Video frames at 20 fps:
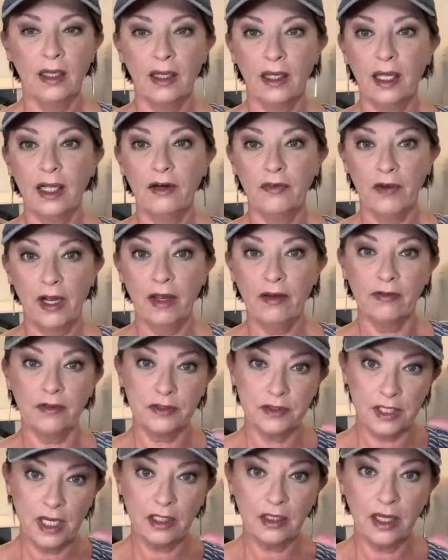and if I have
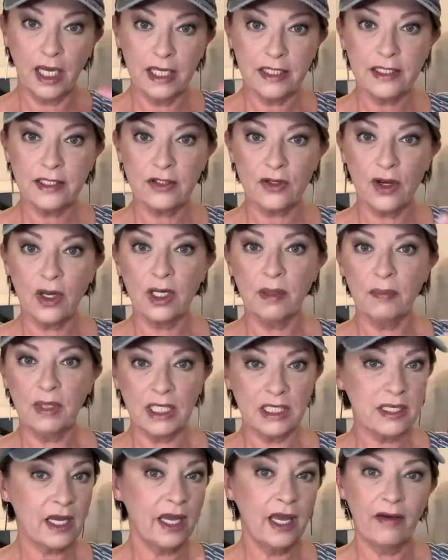sunglasses on, it
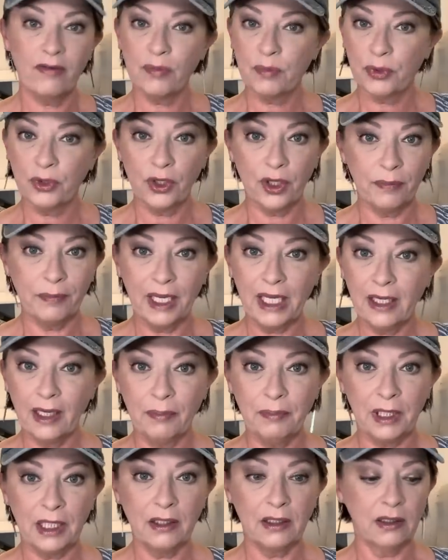means I haven't put on
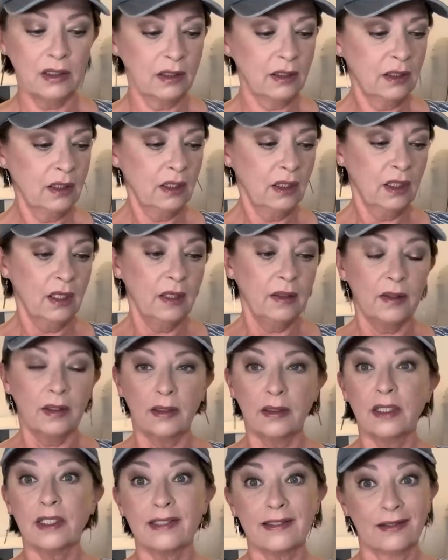makeup either.
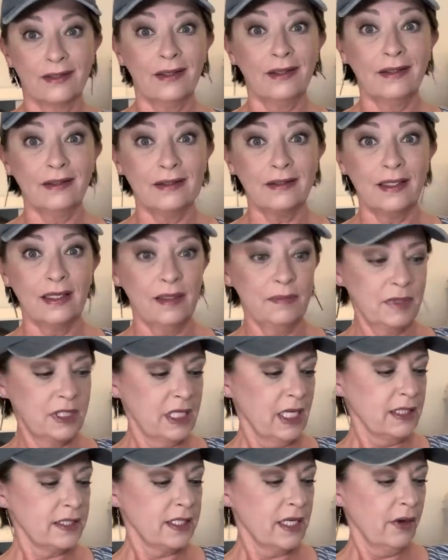Because a lot of the times,
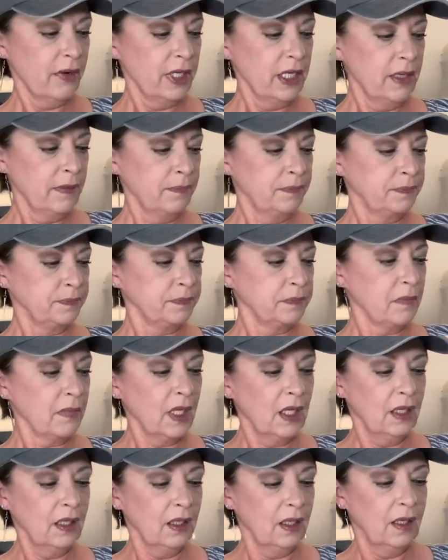that's how I am.
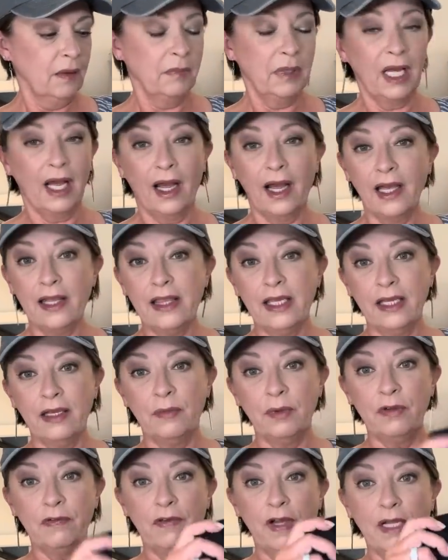But I think
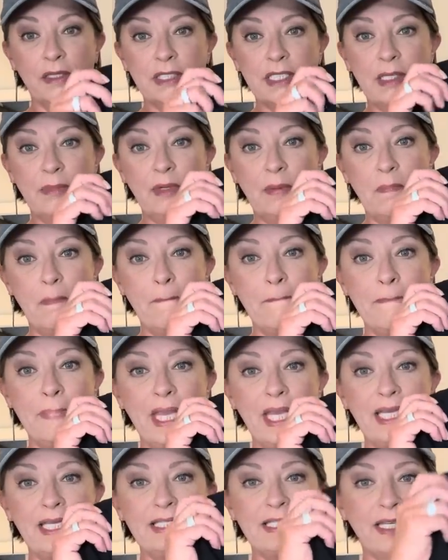we found some
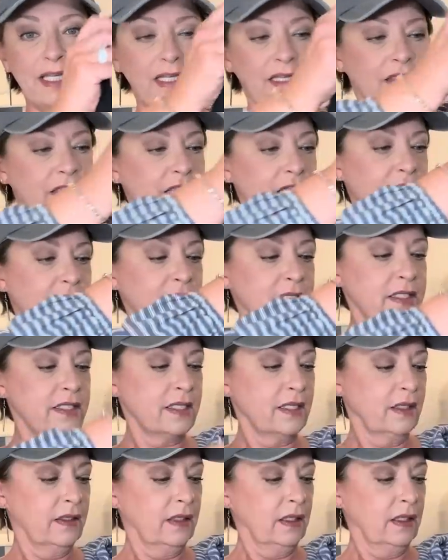amazing things.